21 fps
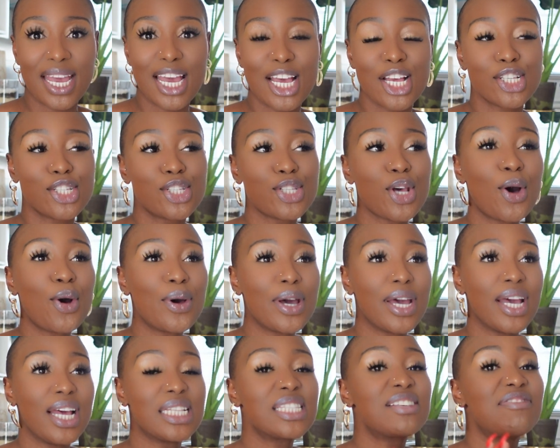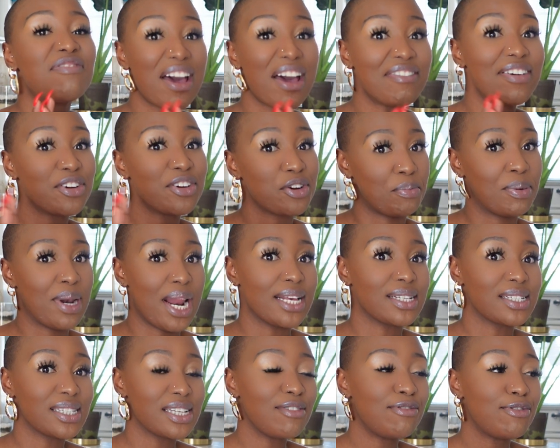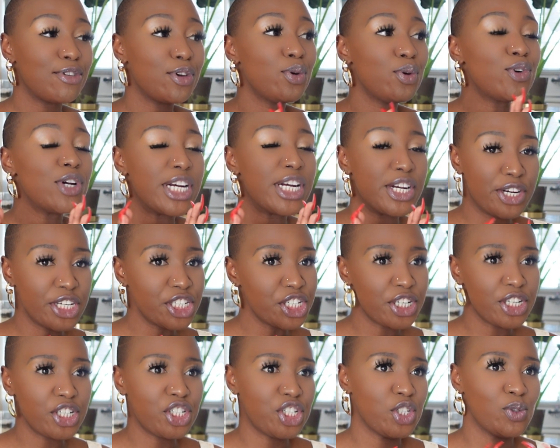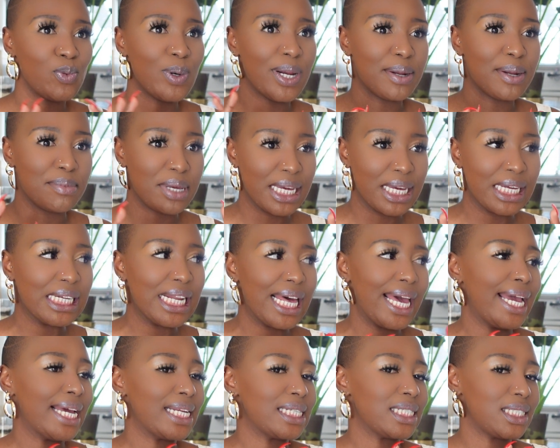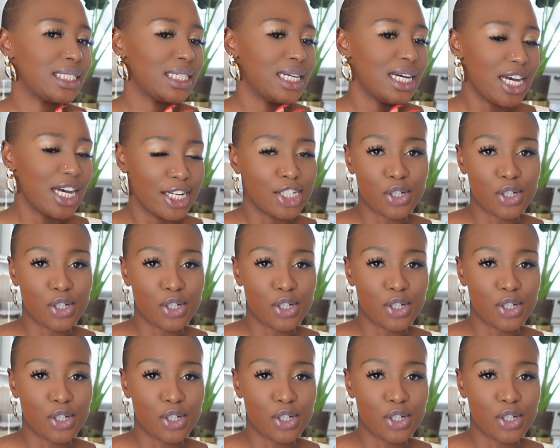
So it's 500 plus. If you literally just want a meal and a